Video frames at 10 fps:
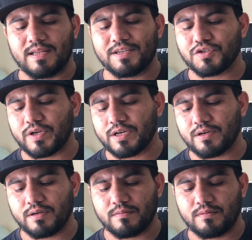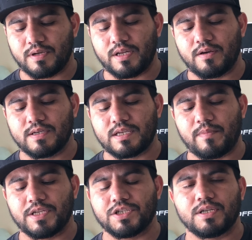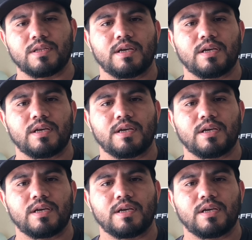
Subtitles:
trigger, as I mentioned,